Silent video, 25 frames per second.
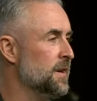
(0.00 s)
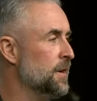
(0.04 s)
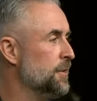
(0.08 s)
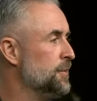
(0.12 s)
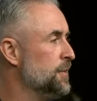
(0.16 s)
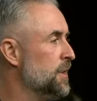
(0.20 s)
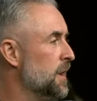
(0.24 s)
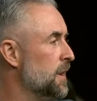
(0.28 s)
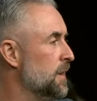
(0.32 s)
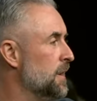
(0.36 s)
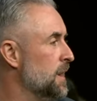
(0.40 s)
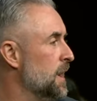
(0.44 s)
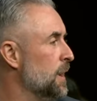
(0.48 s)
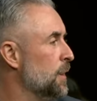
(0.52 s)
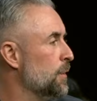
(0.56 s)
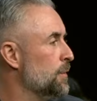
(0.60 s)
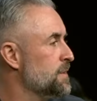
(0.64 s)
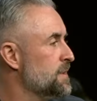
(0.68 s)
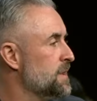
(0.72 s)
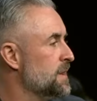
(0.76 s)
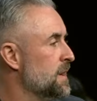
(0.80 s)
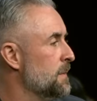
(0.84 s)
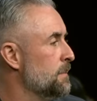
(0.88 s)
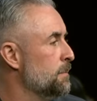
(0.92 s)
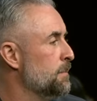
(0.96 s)
a chair and then go
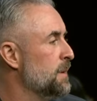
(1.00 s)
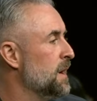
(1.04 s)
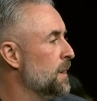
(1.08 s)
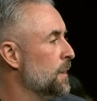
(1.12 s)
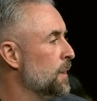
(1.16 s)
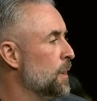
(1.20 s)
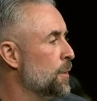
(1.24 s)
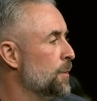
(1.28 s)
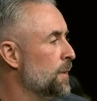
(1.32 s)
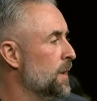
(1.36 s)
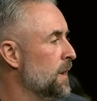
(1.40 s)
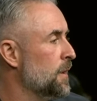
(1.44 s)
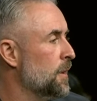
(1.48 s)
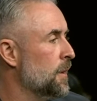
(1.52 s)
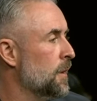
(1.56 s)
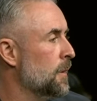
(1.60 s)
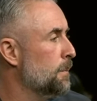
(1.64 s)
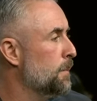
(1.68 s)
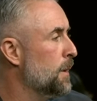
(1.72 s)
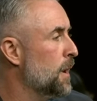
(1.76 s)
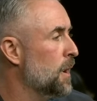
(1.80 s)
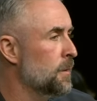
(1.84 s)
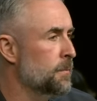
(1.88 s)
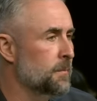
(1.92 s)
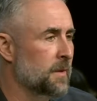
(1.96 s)
sit and be alone in their
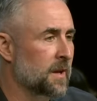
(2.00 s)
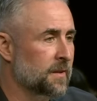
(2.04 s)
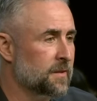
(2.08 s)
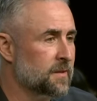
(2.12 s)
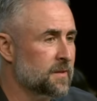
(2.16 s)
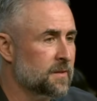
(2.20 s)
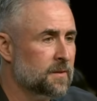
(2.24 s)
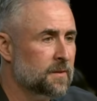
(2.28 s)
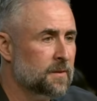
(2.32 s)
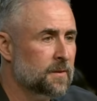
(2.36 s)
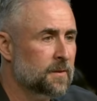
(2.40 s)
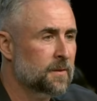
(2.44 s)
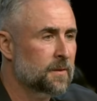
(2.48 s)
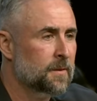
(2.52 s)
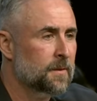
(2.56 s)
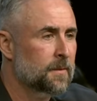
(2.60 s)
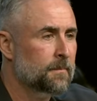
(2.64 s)
apartments.